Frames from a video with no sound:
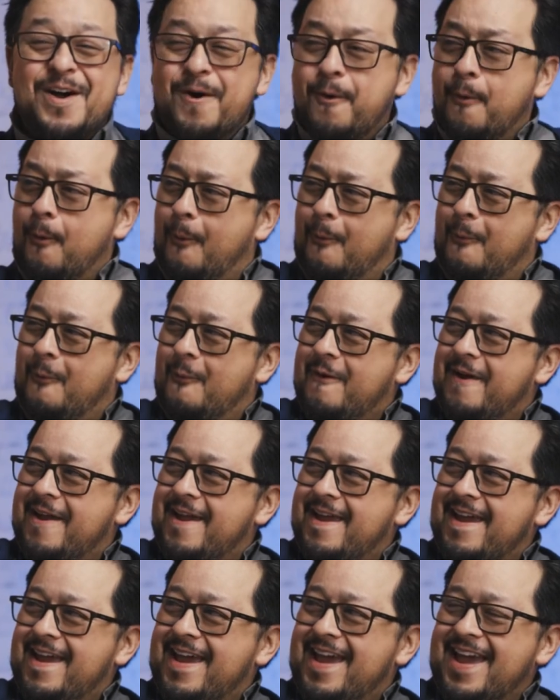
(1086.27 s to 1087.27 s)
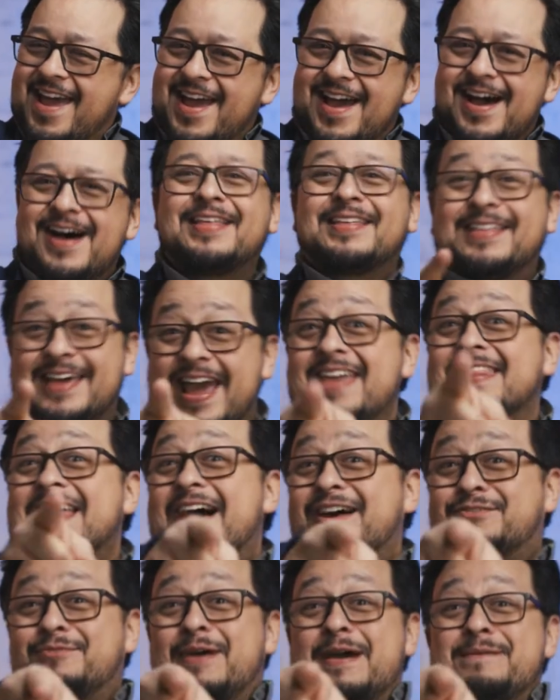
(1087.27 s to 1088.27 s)
Oh, yeah. Hey, that
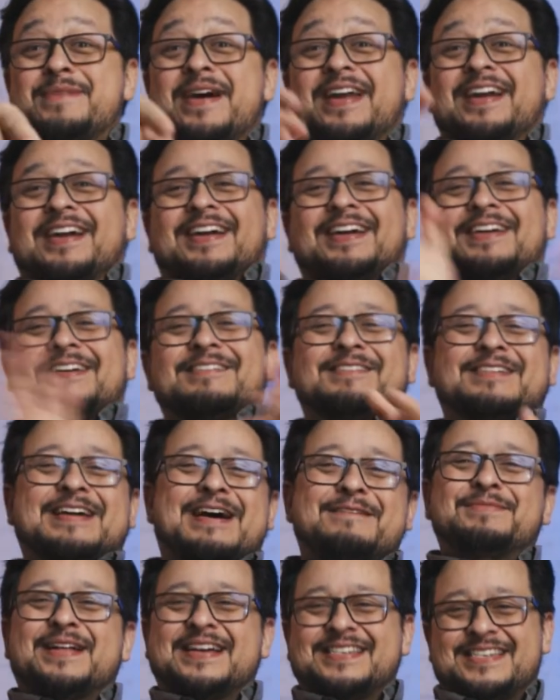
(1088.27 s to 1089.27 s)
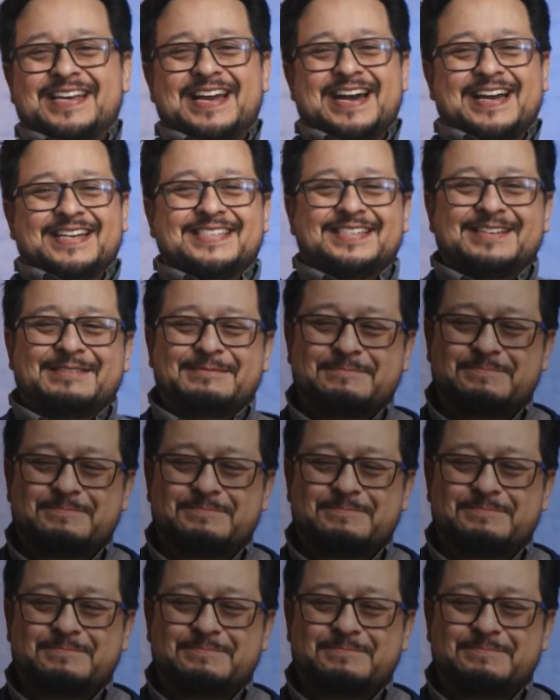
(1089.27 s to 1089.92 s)
was way better. God bless you guys.